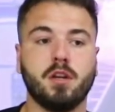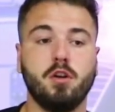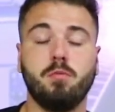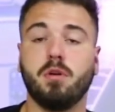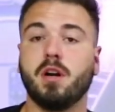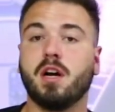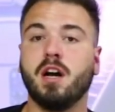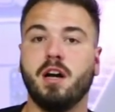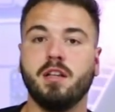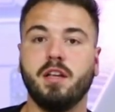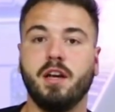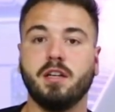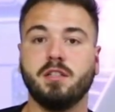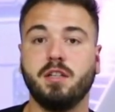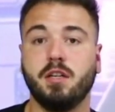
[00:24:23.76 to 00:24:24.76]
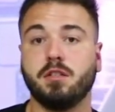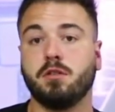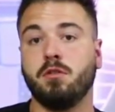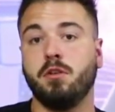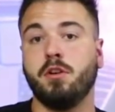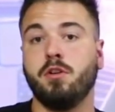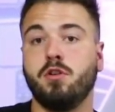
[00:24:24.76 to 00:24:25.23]
You put a contact
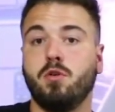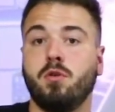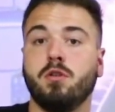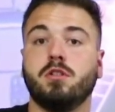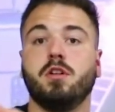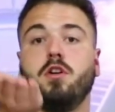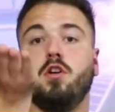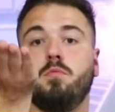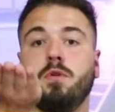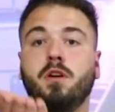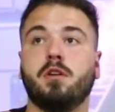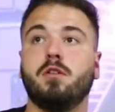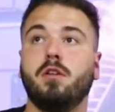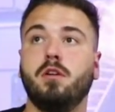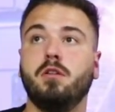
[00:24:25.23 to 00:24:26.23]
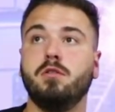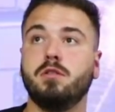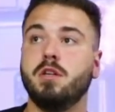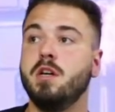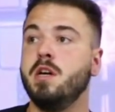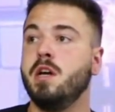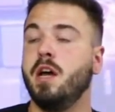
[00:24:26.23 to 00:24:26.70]
sensor on your doors that open and close,